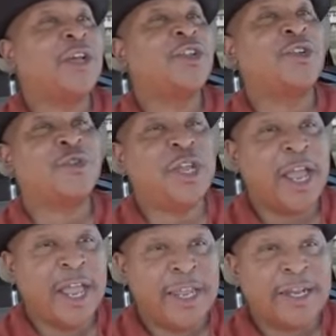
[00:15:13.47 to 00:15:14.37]
to
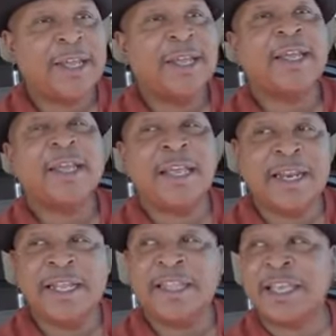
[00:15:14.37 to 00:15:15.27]
create
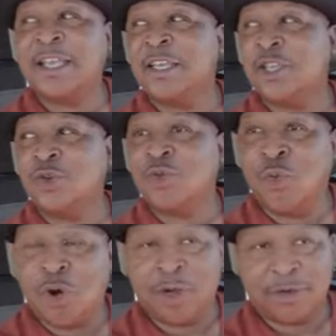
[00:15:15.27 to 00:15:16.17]
anything you
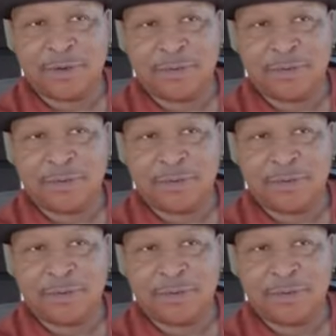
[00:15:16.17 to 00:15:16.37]
want.